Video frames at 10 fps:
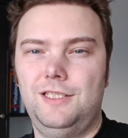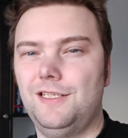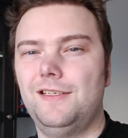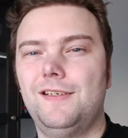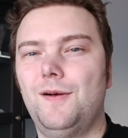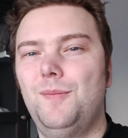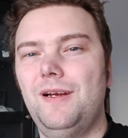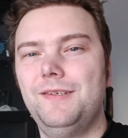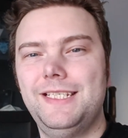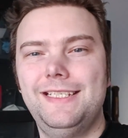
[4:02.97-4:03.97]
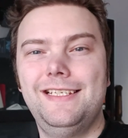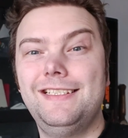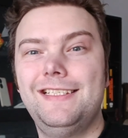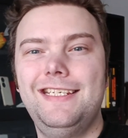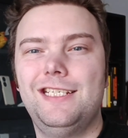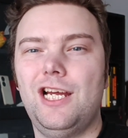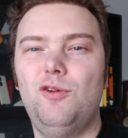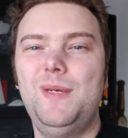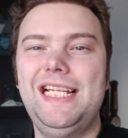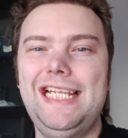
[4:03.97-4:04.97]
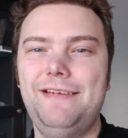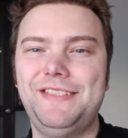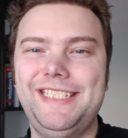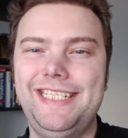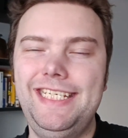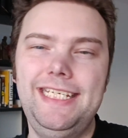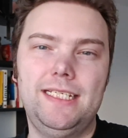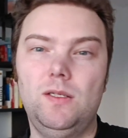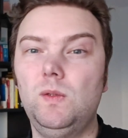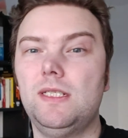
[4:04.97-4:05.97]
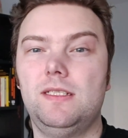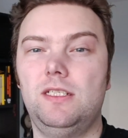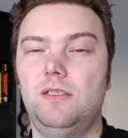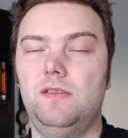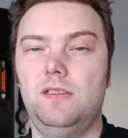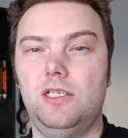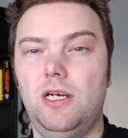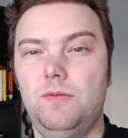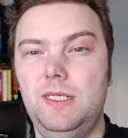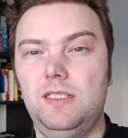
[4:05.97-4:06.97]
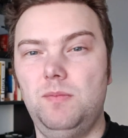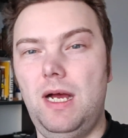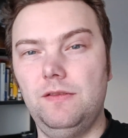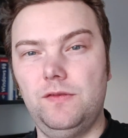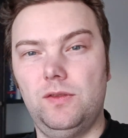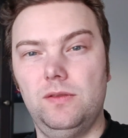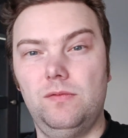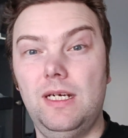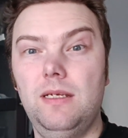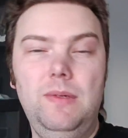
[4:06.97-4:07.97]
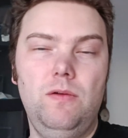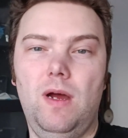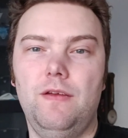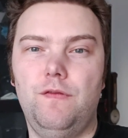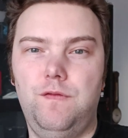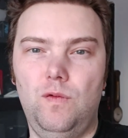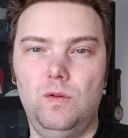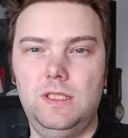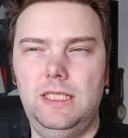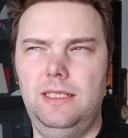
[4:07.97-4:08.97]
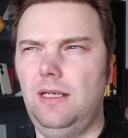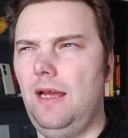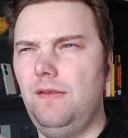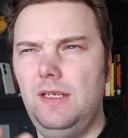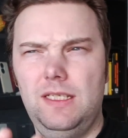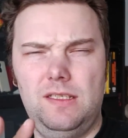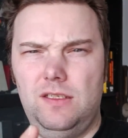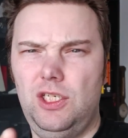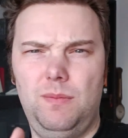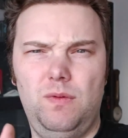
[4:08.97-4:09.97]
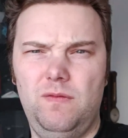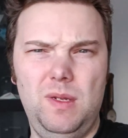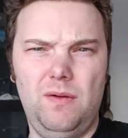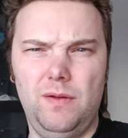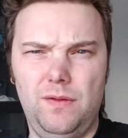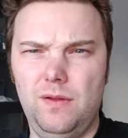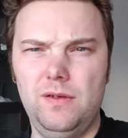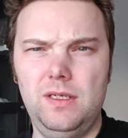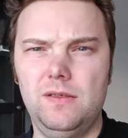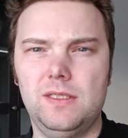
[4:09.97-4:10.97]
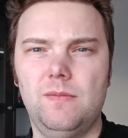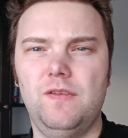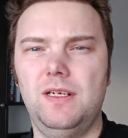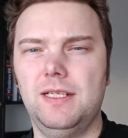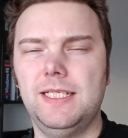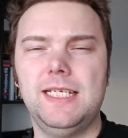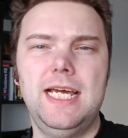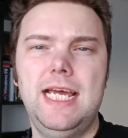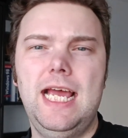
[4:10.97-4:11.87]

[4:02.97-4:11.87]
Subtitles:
Just as a comparison, this is the Xiaomi 11T, an older Xiaomi smartphone running MIUI 14. I think it's shipped with MIUI 13 or something like this.